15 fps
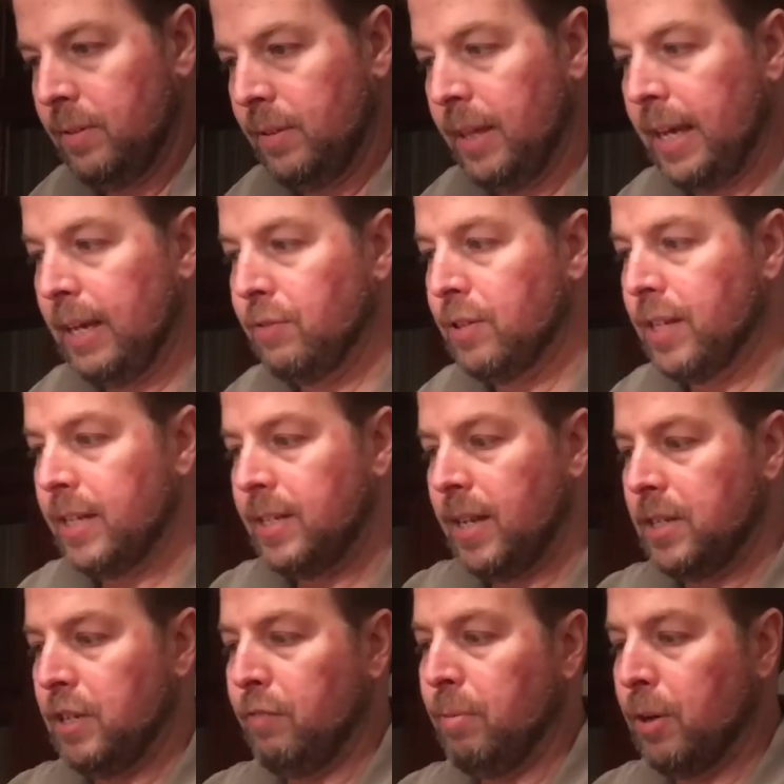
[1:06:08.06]
That gives us that
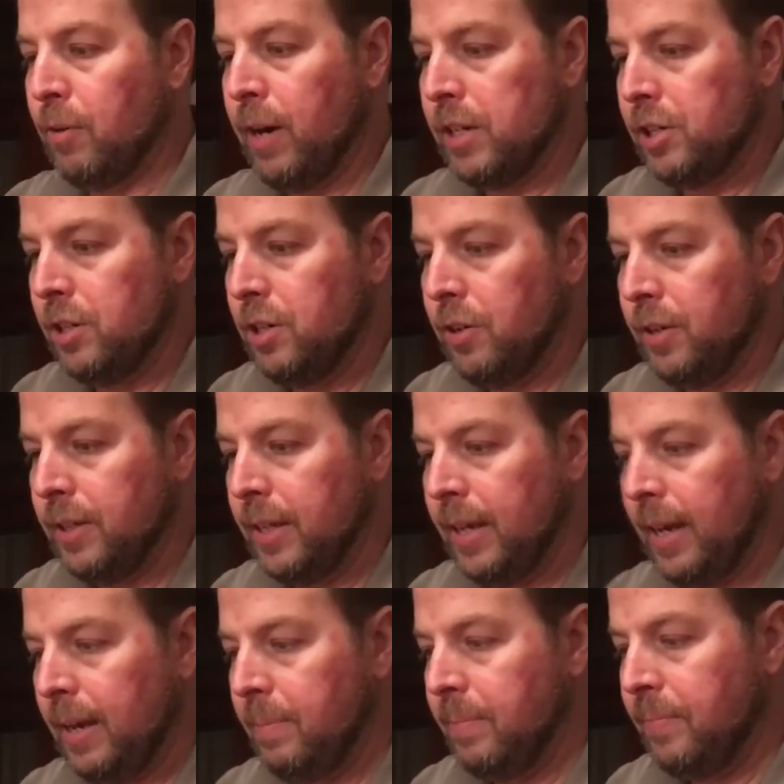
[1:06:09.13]
sense of progression during the
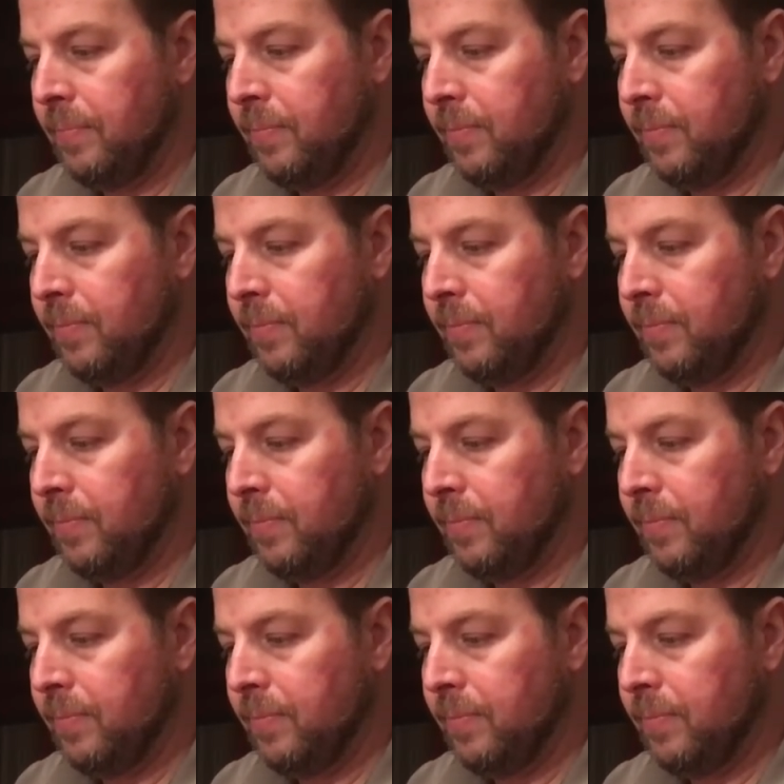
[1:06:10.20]
game.